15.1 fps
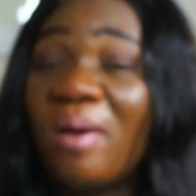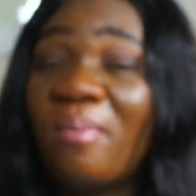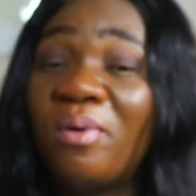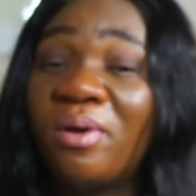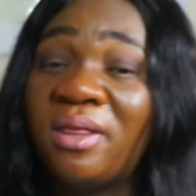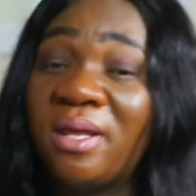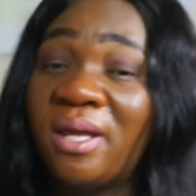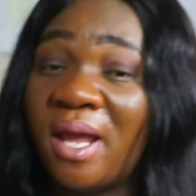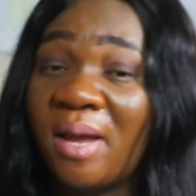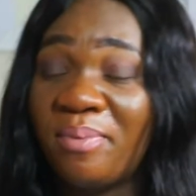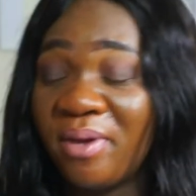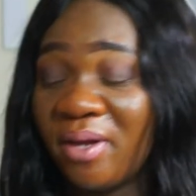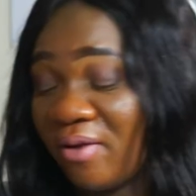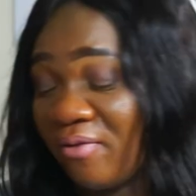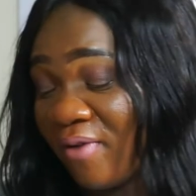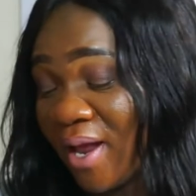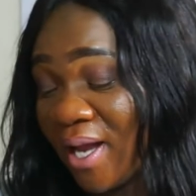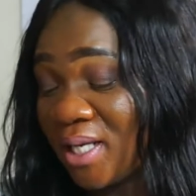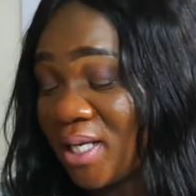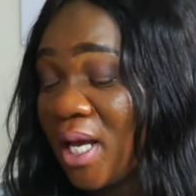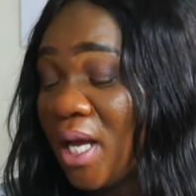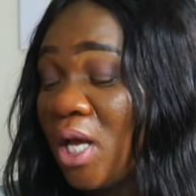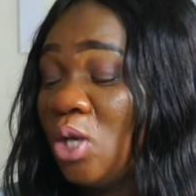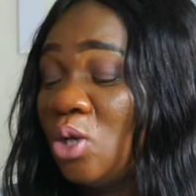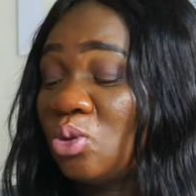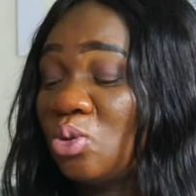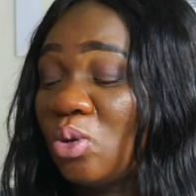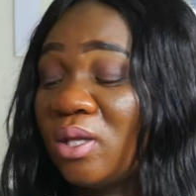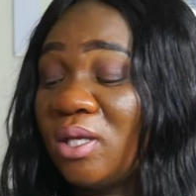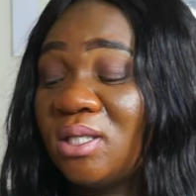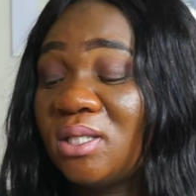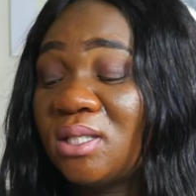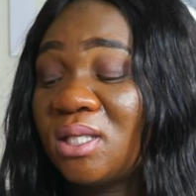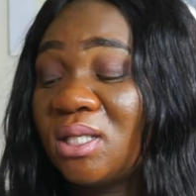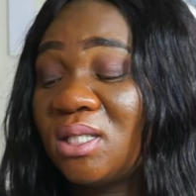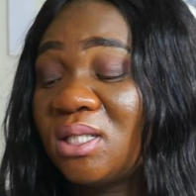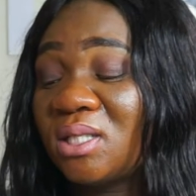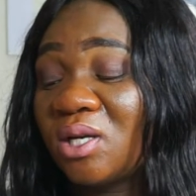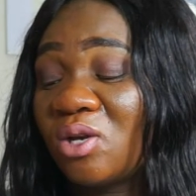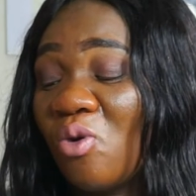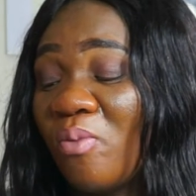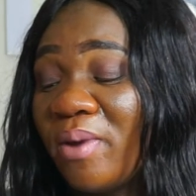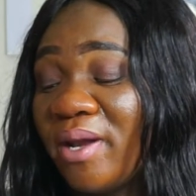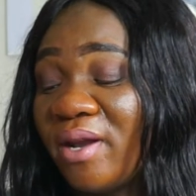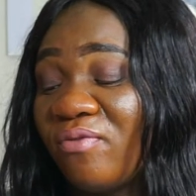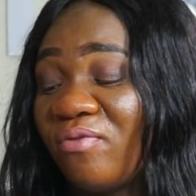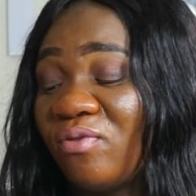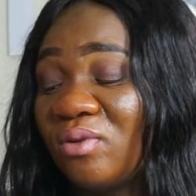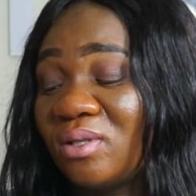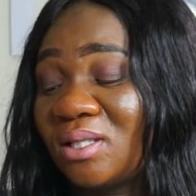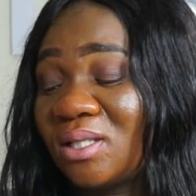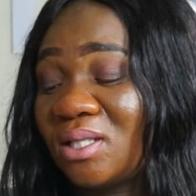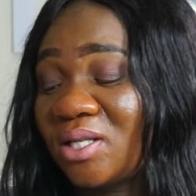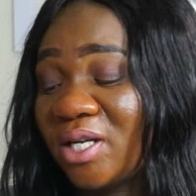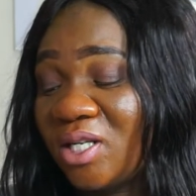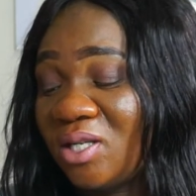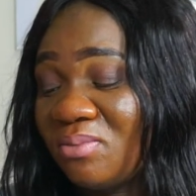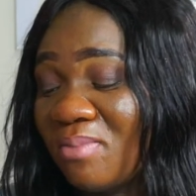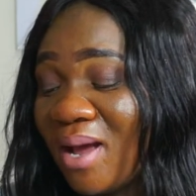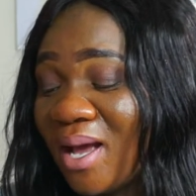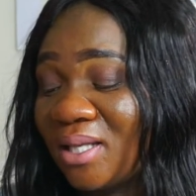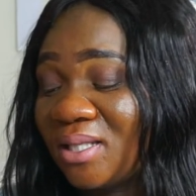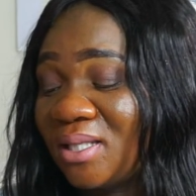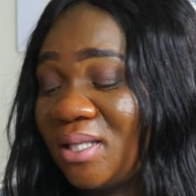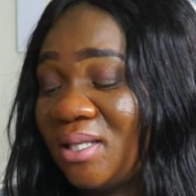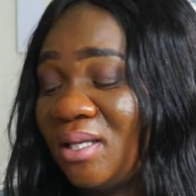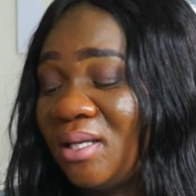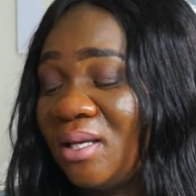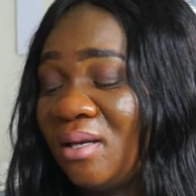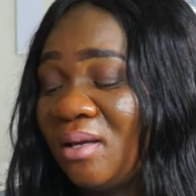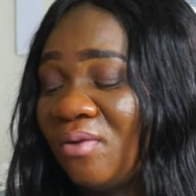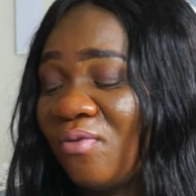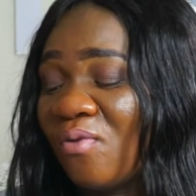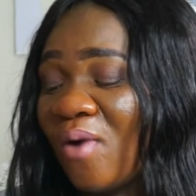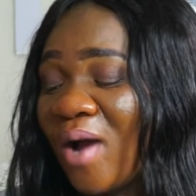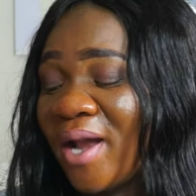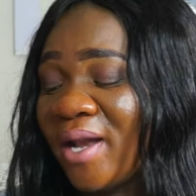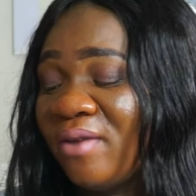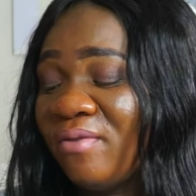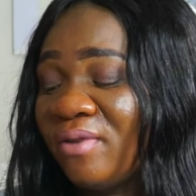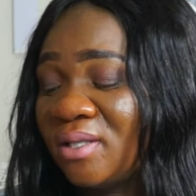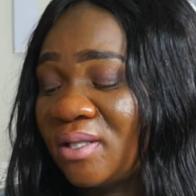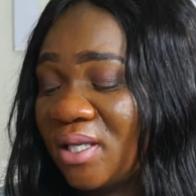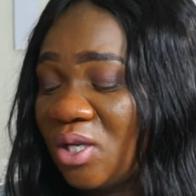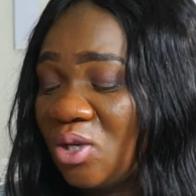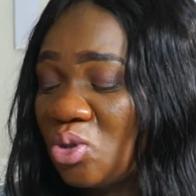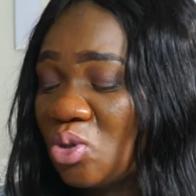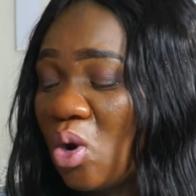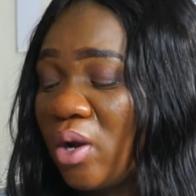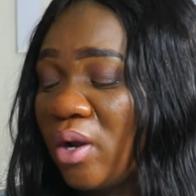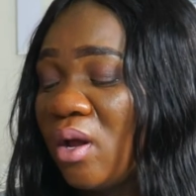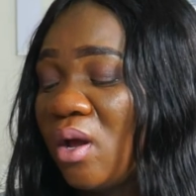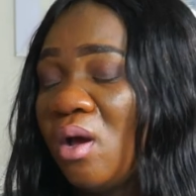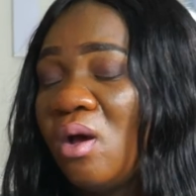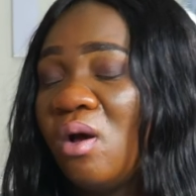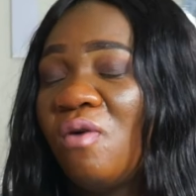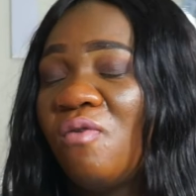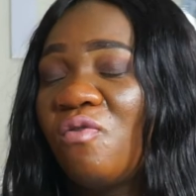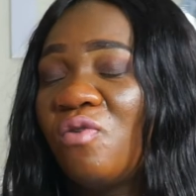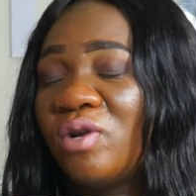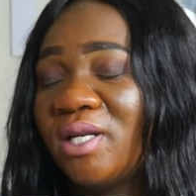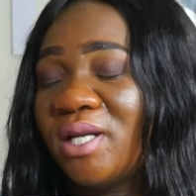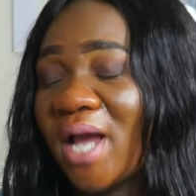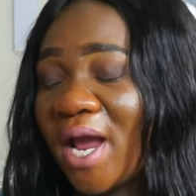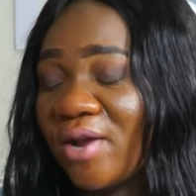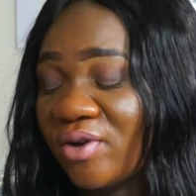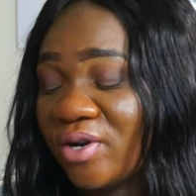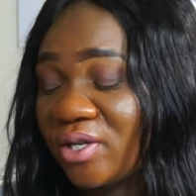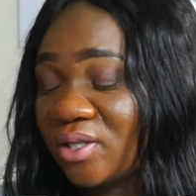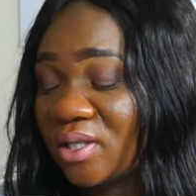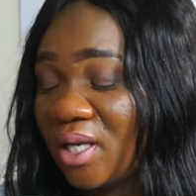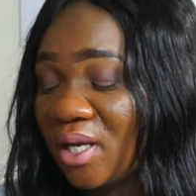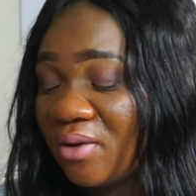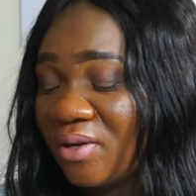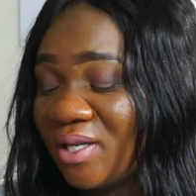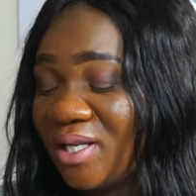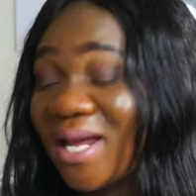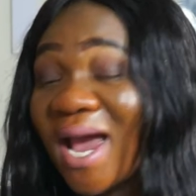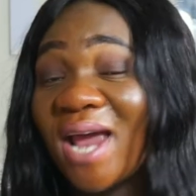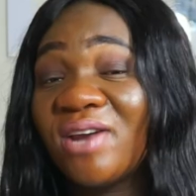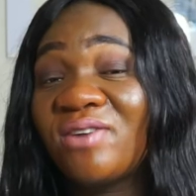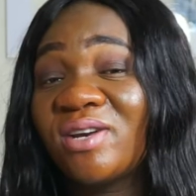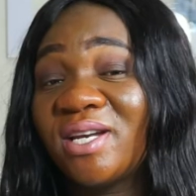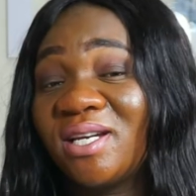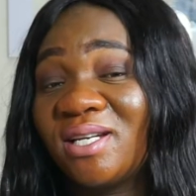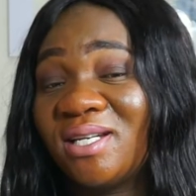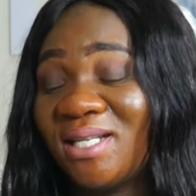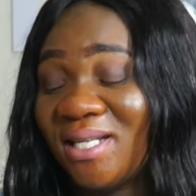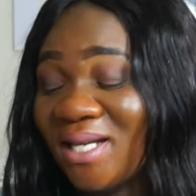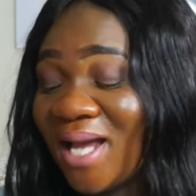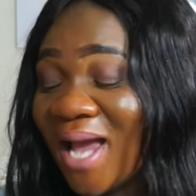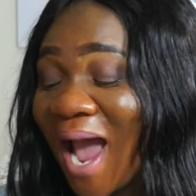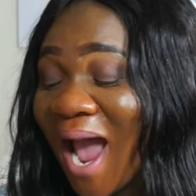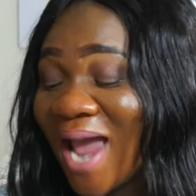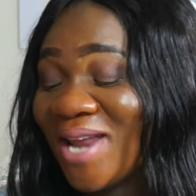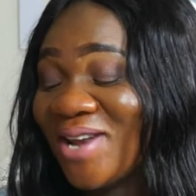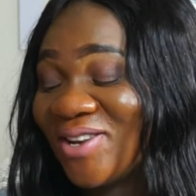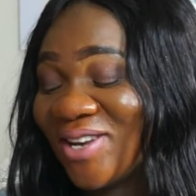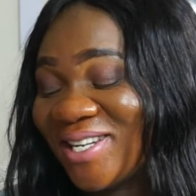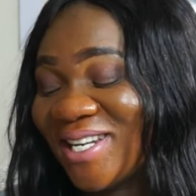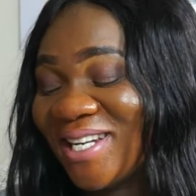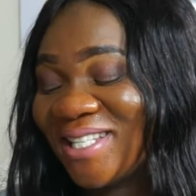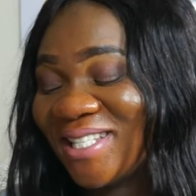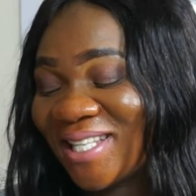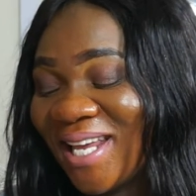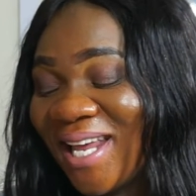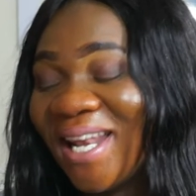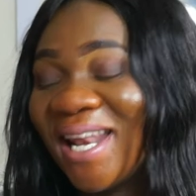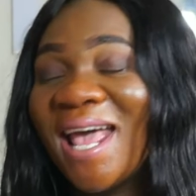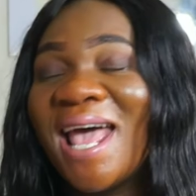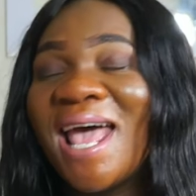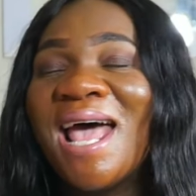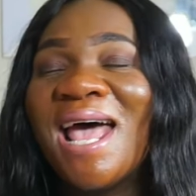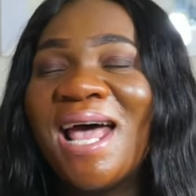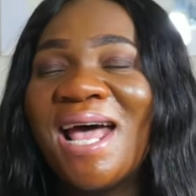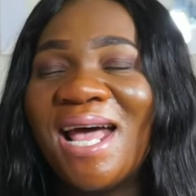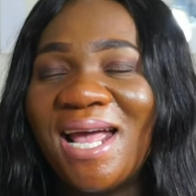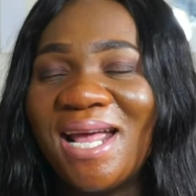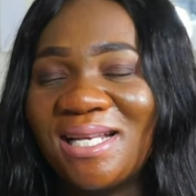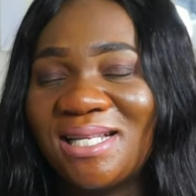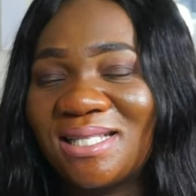bought the happy event so it's it's recommended for stretch marks for uneven skin tone for dehydrated dehydrated dehydrated skin and